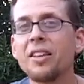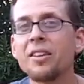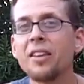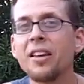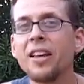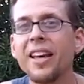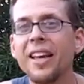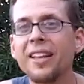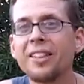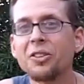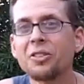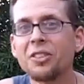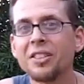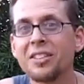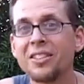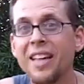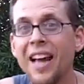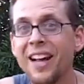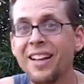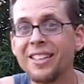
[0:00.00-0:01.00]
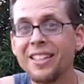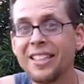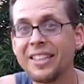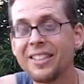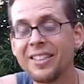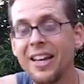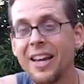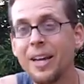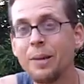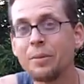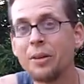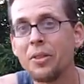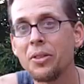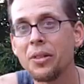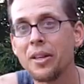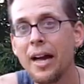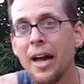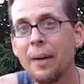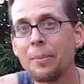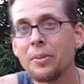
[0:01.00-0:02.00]
and it looks exactly the same.
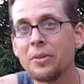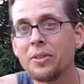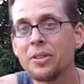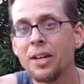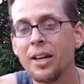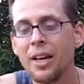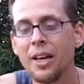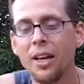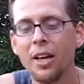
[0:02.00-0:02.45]
Nothing happened.